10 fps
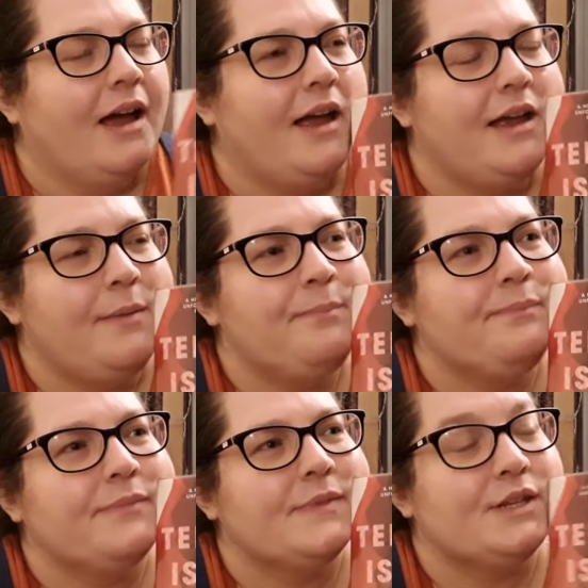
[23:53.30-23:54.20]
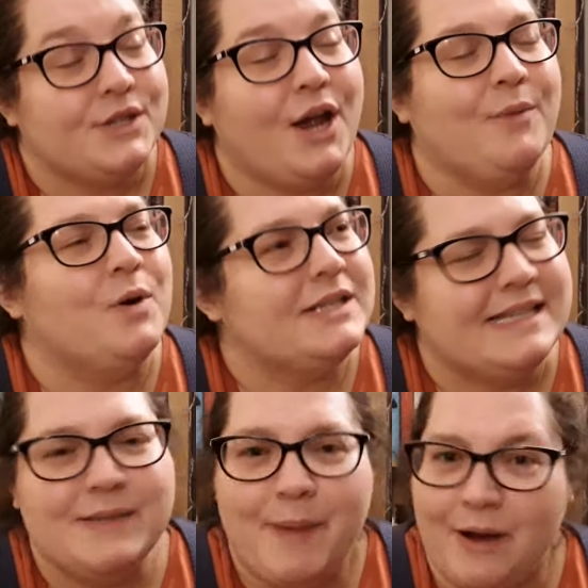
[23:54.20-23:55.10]
Um, so what's
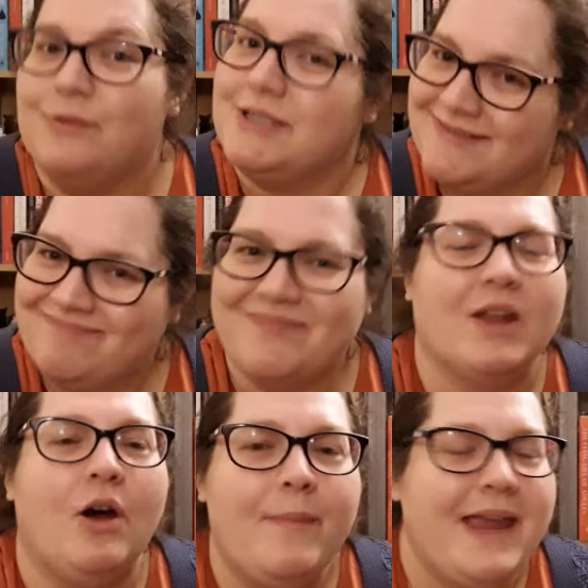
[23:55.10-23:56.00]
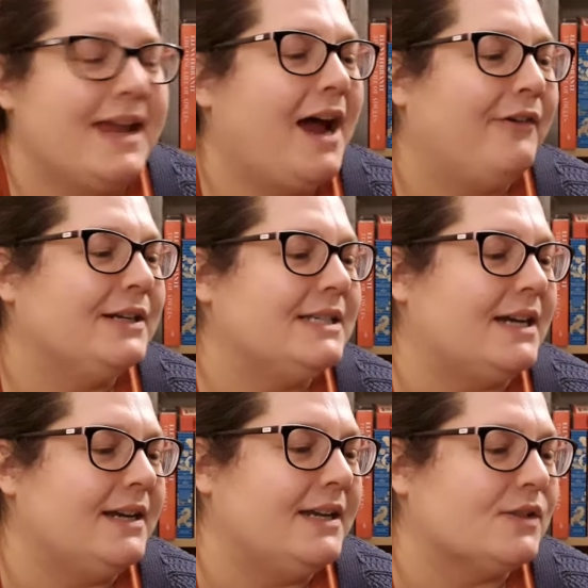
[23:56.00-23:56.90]
this about? Our main
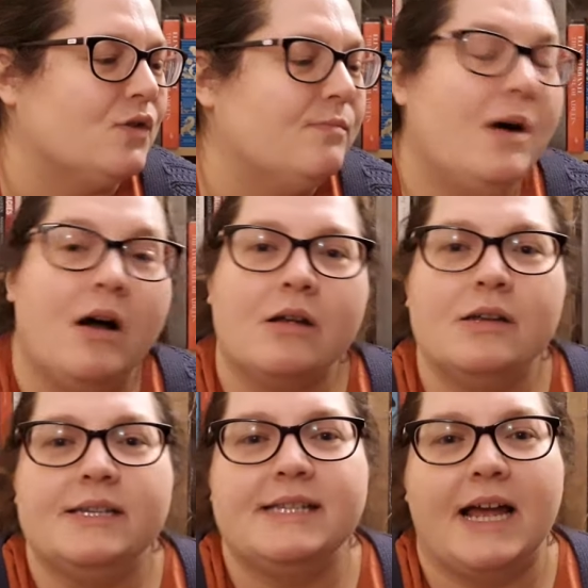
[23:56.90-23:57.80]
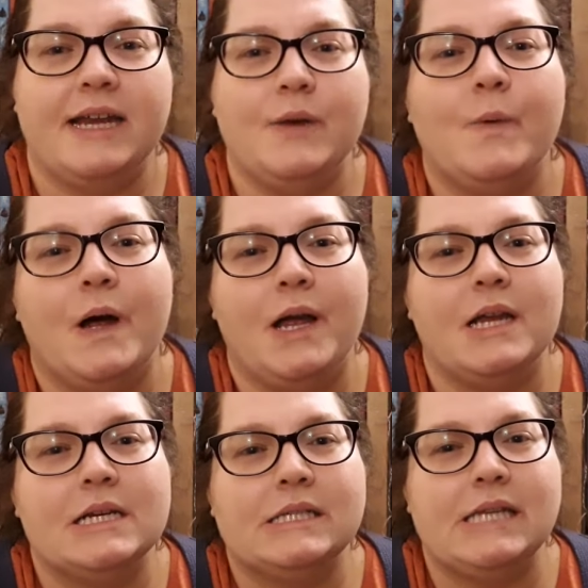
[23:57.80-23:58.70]
character is called Marcus and he
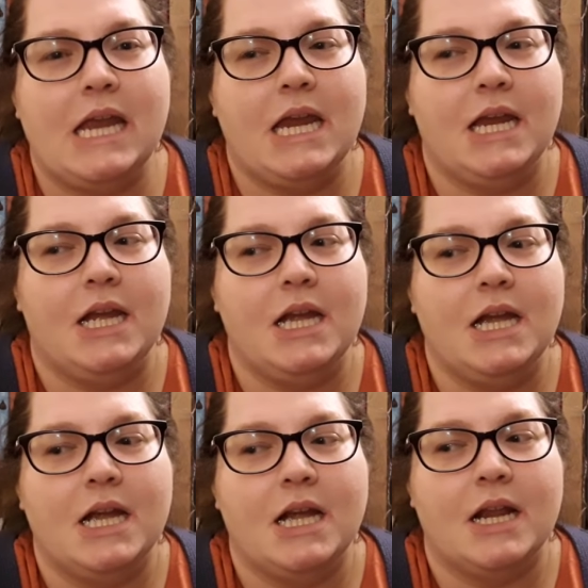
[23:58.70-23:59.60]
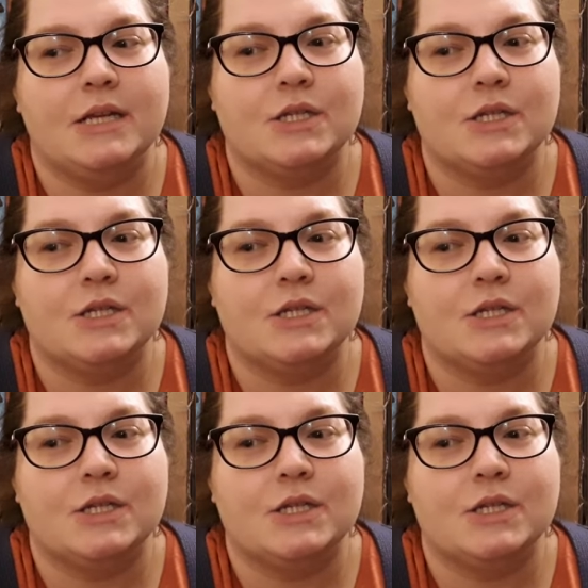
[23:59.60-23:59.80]
works in a